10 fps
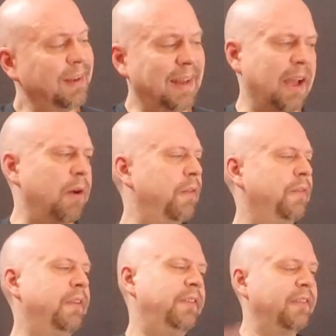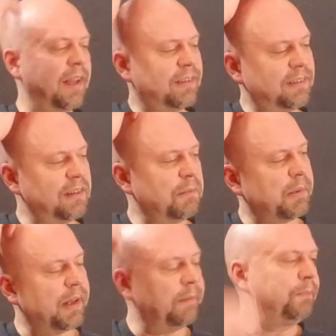Now, this next little
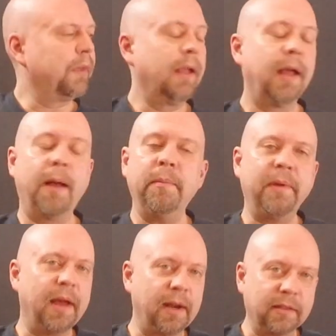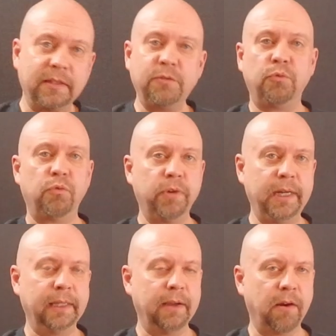bit, I'm going to be honest, it's
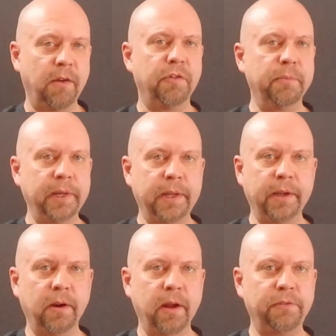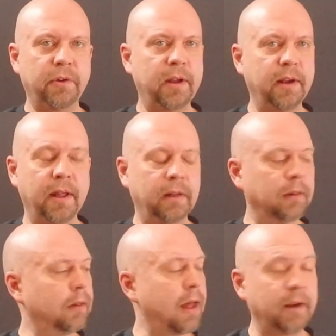really hard for me to hear. I've tried it on
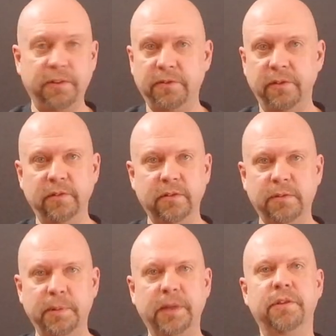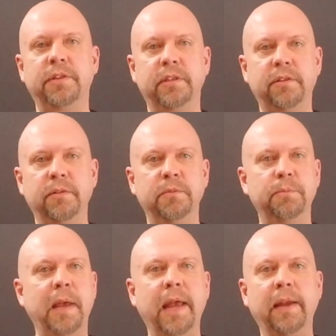a lot of different speaker
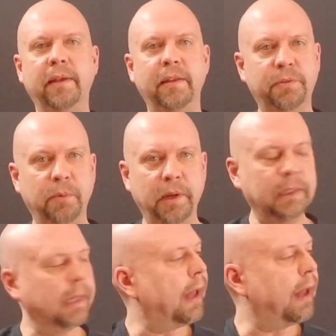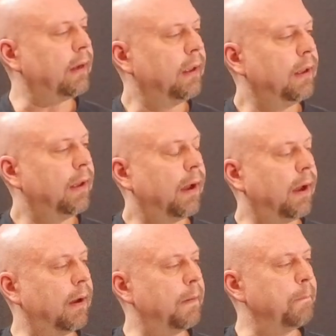systems, panning this way and that.
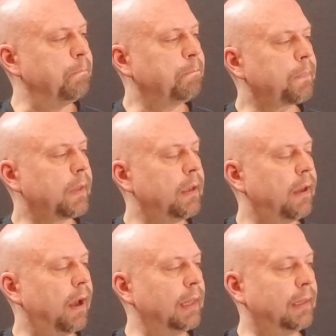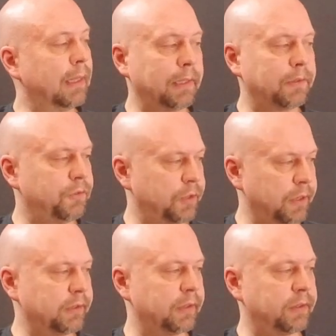I think it's
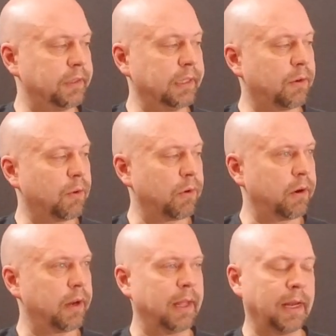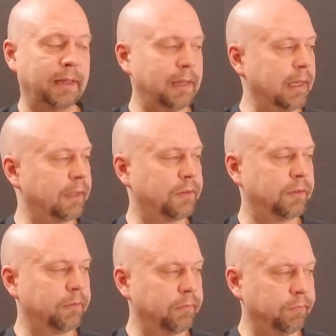just a C chord, and I think
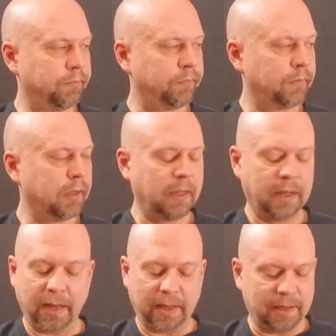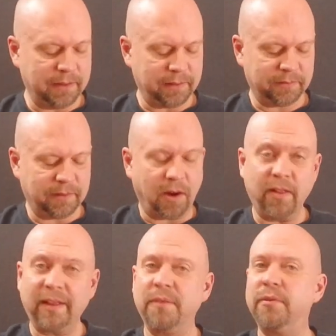it's
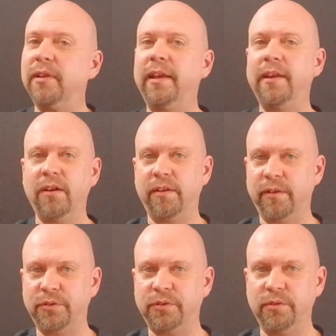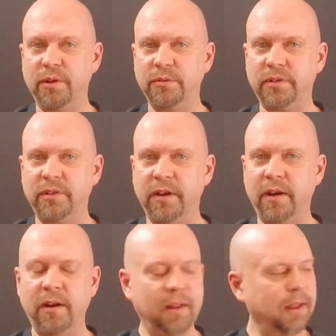all I can really hear are those 2 notes in
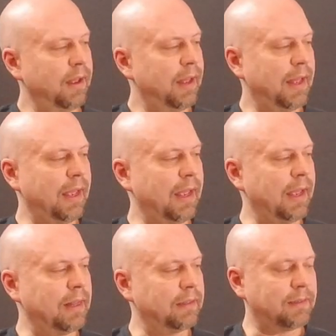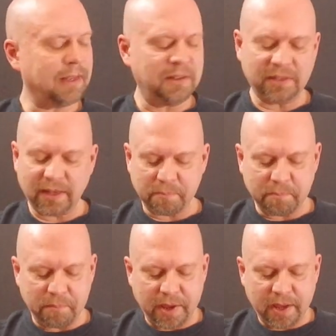there. And it sounds like
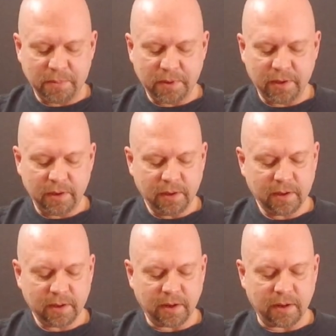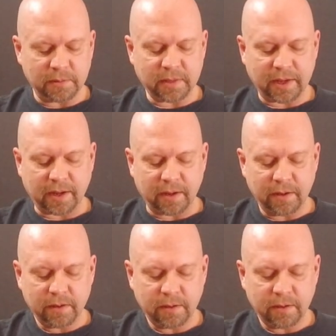maybe it's like a